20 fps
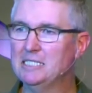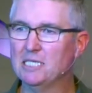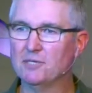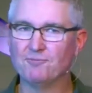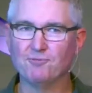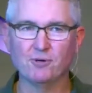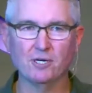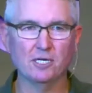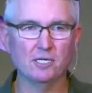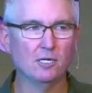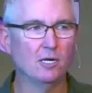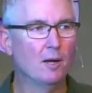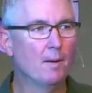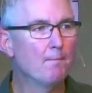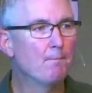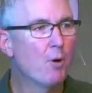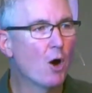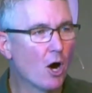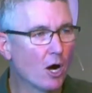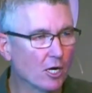different
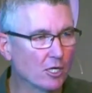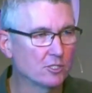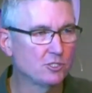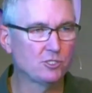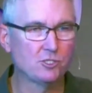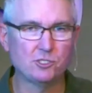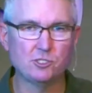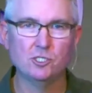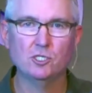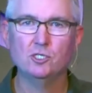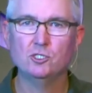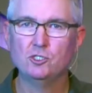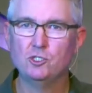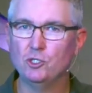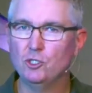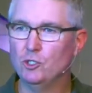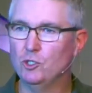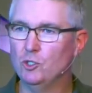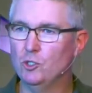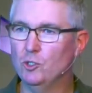parts
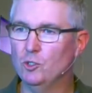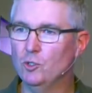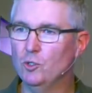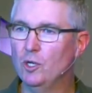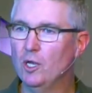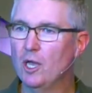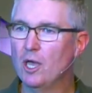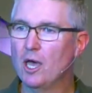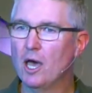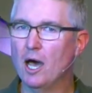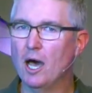to